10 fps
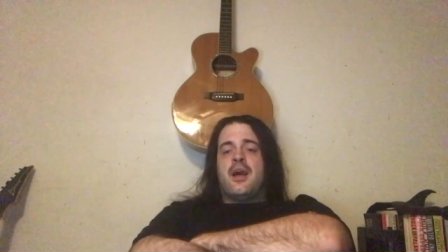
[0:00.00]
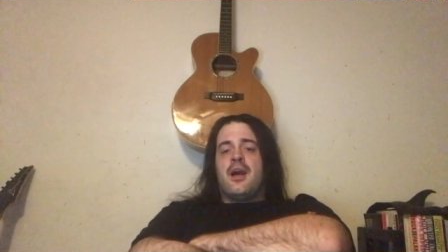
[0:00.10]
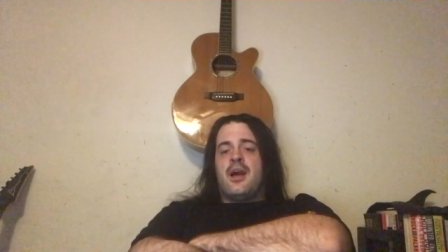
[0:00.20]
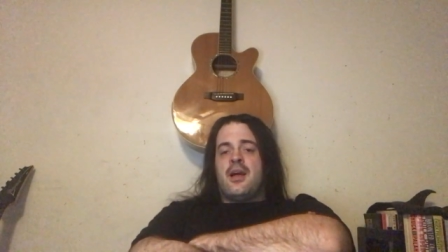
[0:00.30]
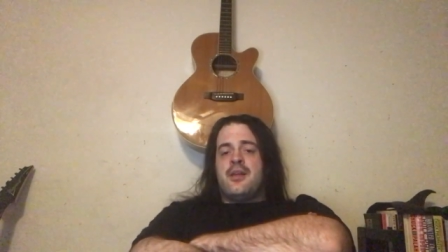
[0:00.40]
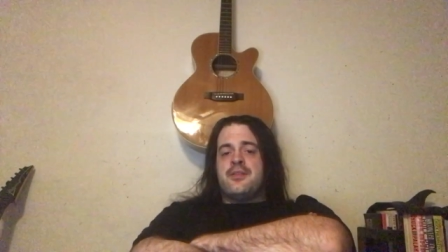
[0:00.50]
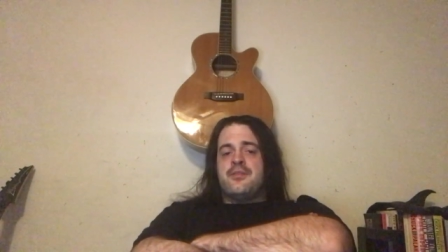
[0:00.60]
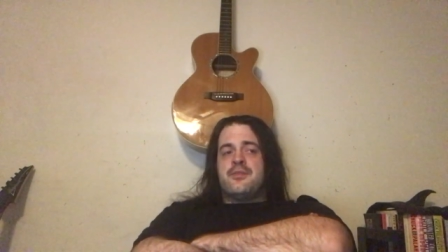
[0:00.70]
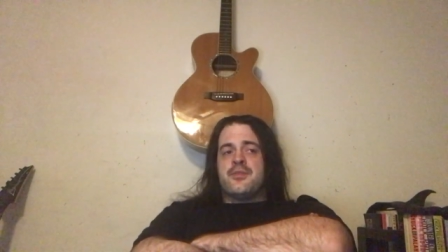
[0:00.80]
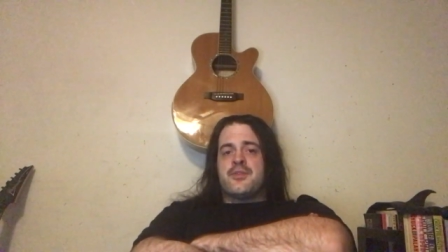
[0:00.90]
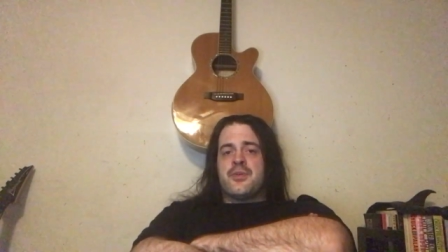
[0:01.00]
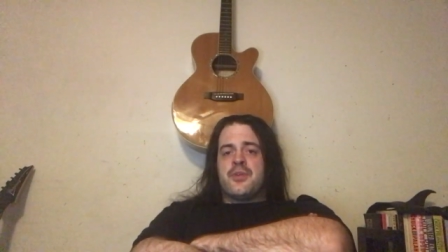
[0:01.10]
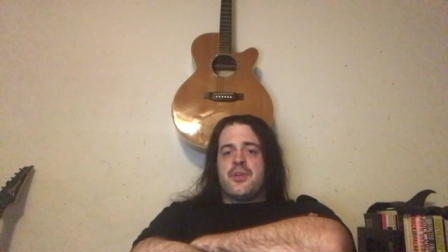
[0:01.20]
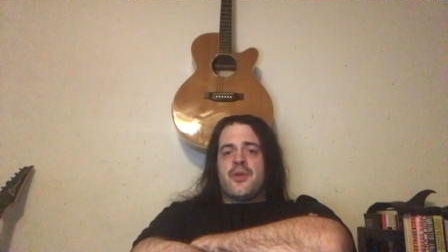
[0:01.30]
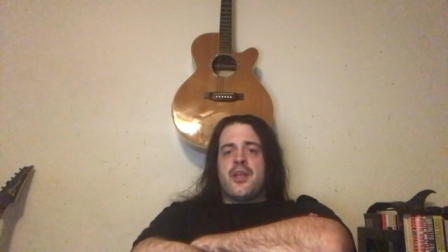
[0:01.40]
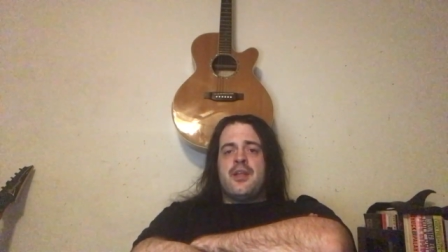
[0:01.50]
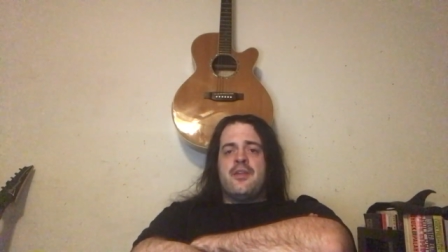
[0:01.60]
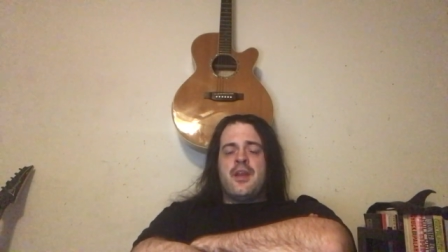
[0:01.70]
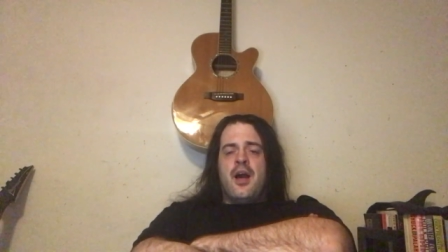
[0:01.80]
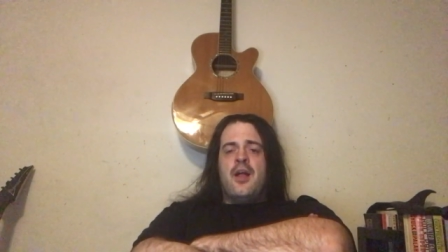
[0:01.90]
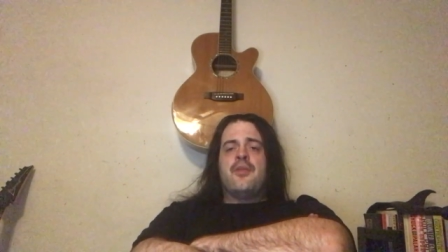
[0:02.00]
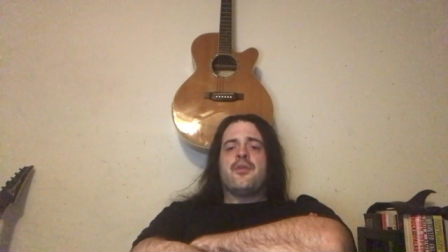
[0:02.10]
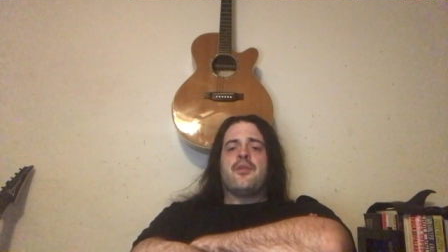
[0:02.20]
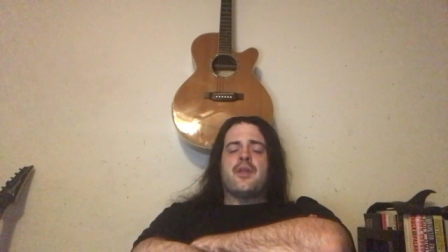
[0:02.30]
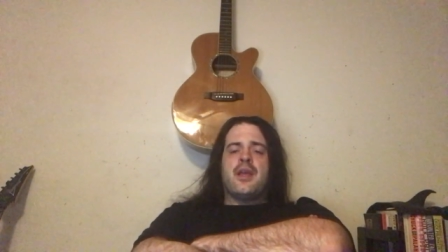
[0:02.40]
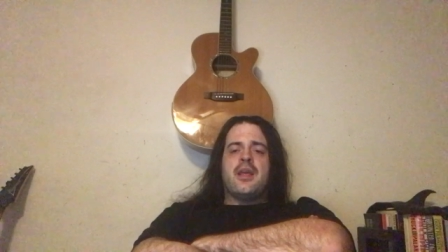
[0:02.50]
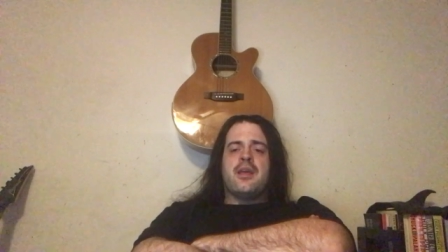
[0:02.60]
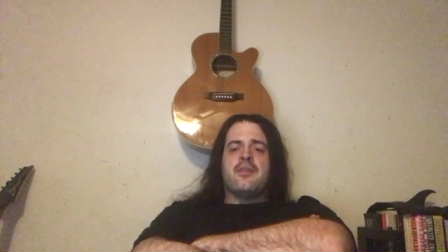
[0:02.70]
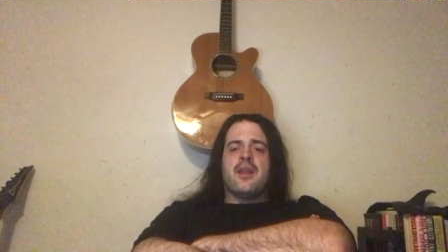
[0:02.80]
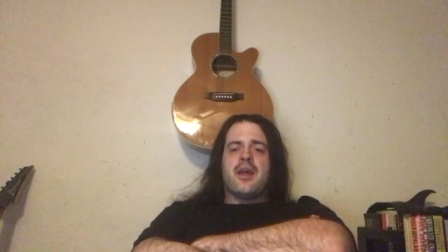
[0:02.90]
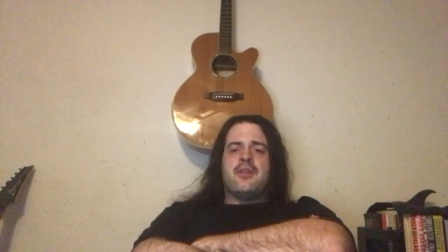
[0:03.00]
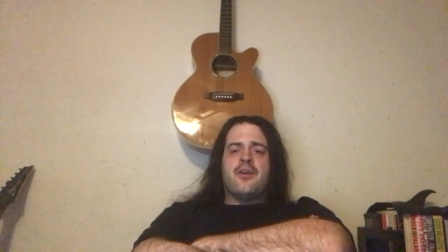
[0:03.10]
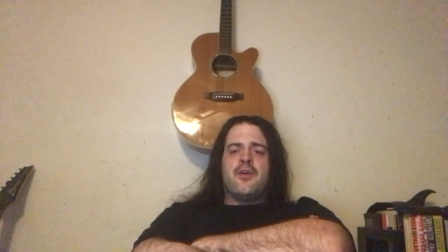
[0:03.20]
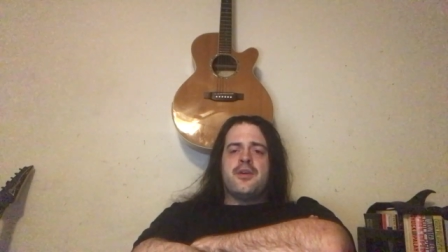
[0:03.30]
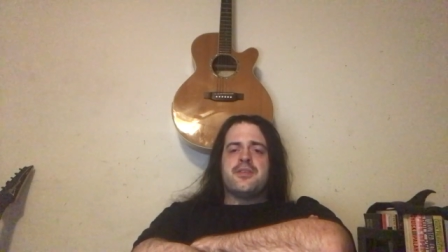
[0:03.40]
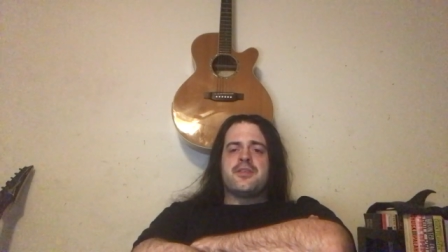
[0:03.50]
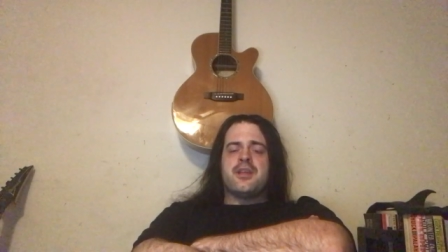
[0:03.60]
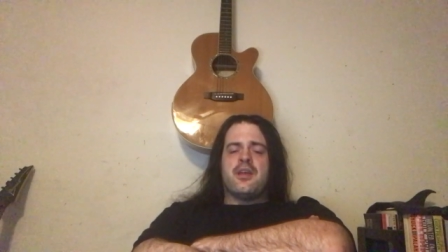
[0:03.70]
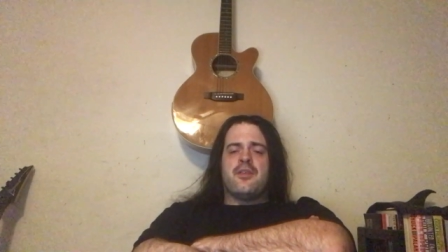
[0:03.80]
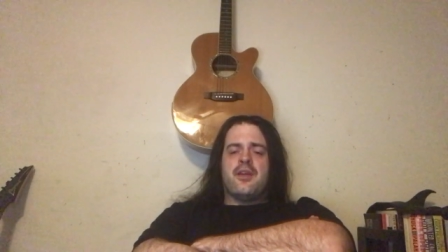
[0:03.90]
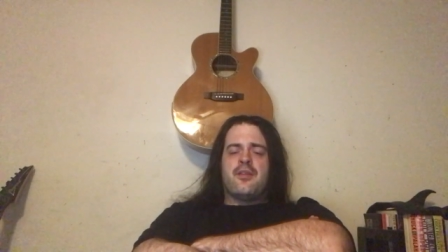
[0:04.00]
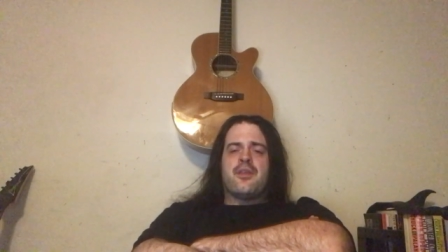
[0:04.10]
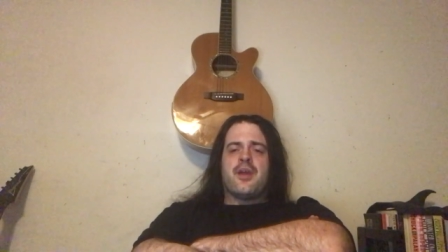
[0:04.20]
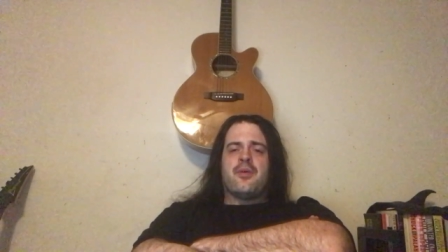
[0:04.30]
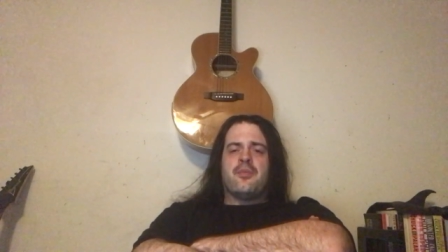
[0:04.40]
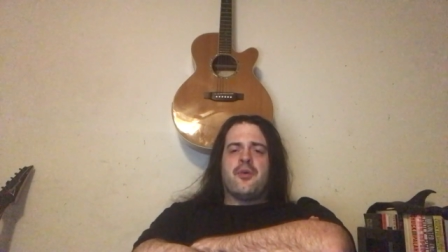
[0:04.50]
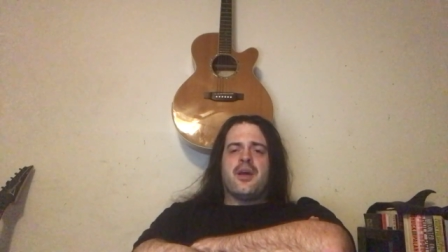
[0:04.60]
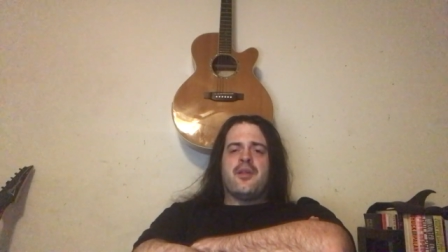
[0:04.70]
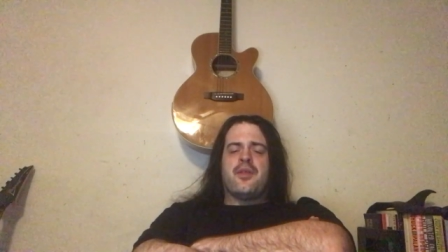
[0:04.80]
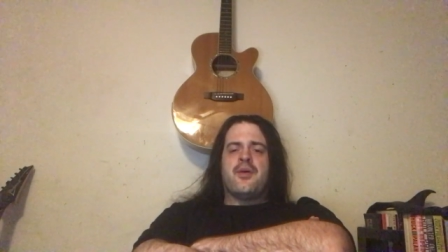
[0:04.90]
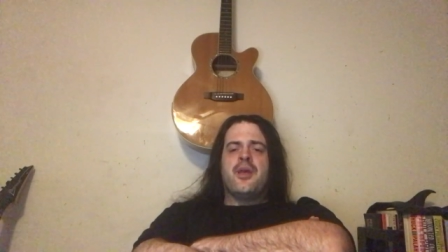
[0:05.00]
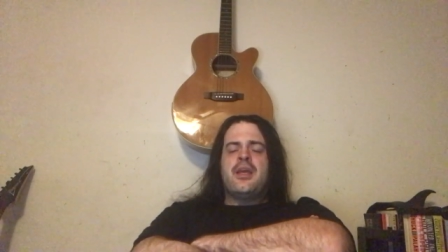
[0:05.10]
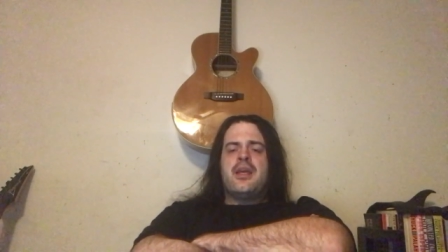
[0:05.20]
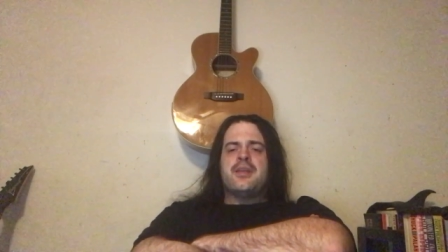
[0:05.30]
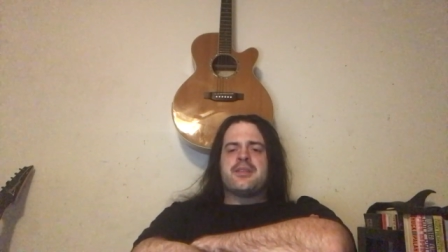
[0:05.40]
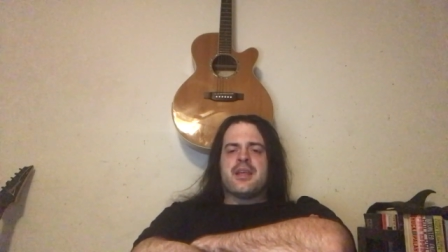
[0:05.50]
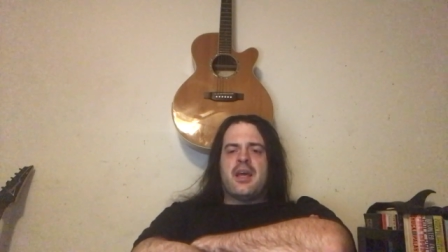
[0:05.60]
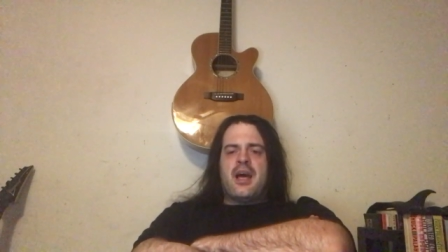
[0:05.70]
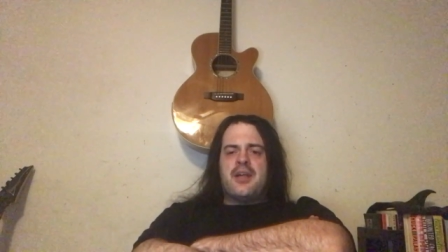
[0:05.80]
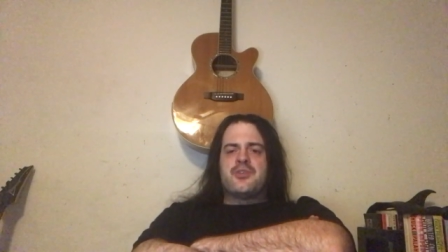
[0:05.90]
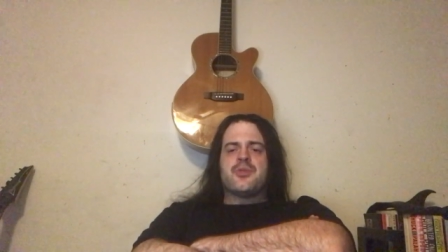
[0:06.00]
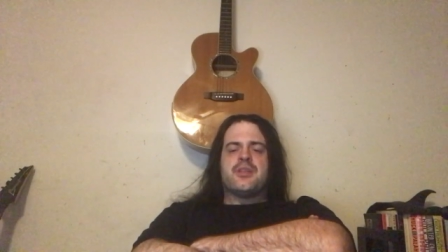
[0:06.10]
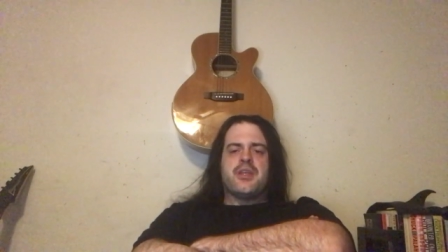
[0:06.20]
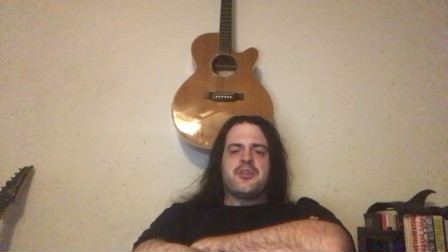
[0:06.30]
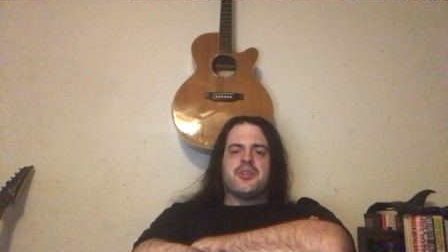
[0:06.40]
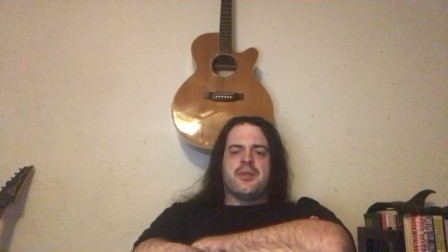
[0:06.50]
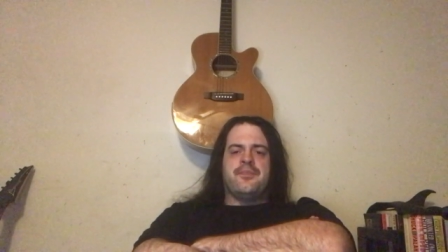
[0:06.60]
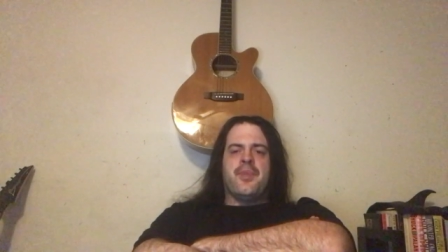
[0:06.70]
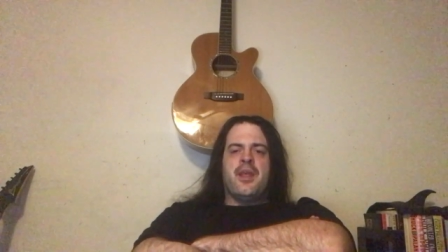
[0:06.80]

Uh, to a certain degree. The other thing that I notice, or the other thing I want to point out though, is the contradiction